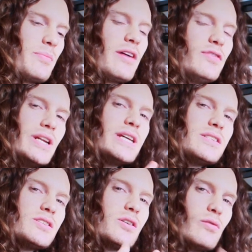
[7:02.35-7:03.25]
But if you
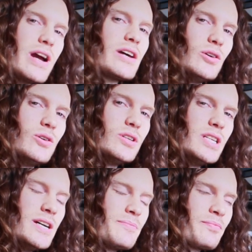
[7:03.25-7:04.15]
listen to the record,
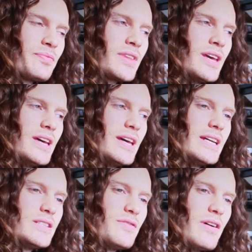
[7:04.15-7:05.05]

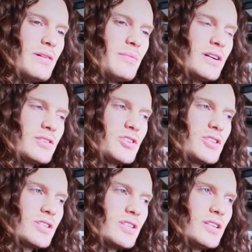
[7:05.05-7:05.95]
it's very
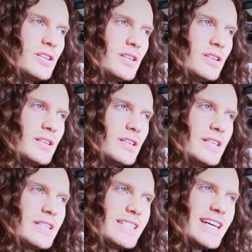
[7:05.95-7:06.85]
much
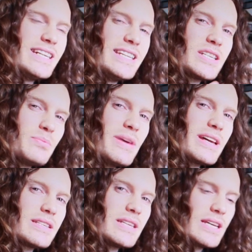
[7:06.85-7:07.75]
still in this
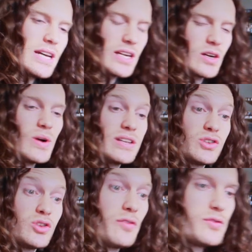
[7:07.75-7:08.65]
mixy, kind of quite
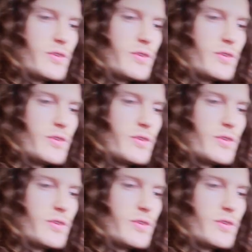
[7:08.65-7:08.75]
soft